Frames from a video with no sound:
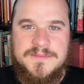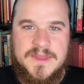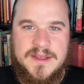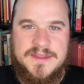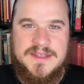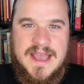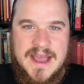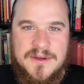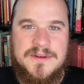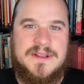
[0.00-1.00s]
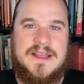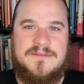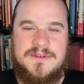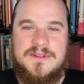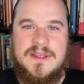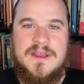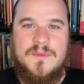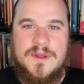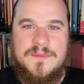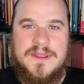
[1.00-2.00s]
On the outer level,
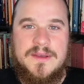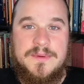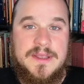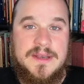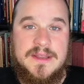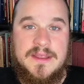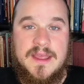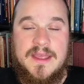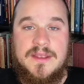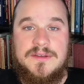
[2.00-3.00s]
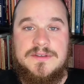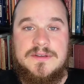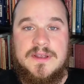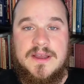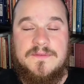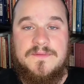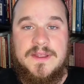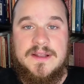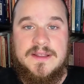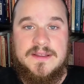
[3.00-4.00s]
one way that we can engage
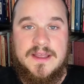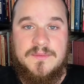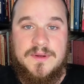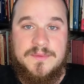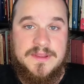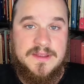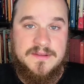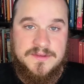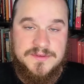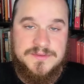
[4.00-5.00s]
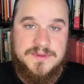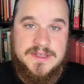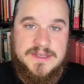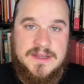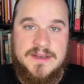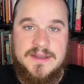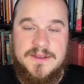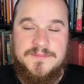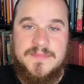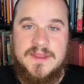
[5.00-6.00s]
feeling, and one way that is usually done,
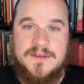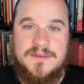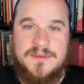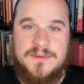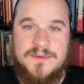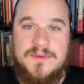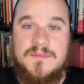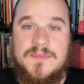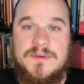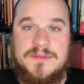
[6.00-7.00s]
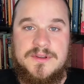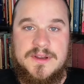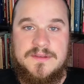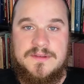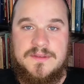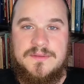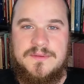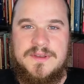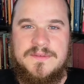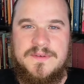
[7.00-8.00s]
is through mudras,
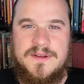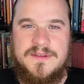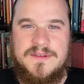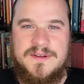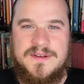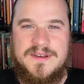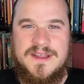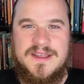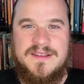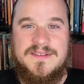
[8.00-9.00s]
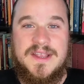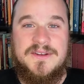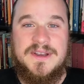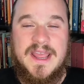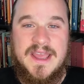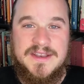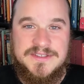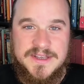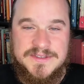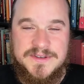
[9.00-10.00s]
through different certain sacred hand
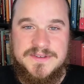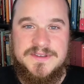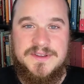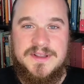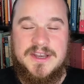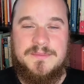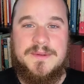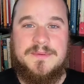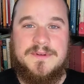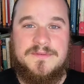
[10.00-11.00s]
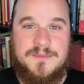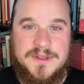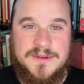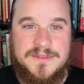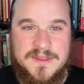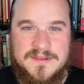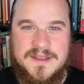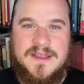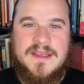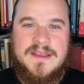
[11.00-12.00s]
gestures. A lot of people are familiar with things
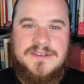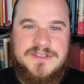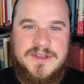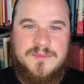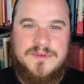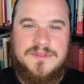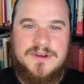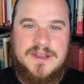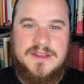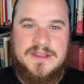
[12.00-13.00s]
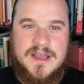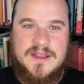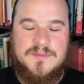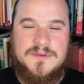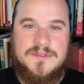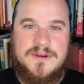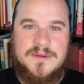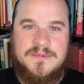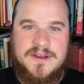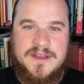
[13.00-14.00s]
like chin mudra, gyan mudra,
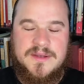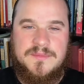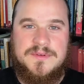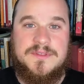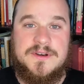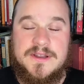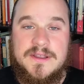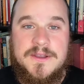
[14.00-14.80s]
pranayam mudra.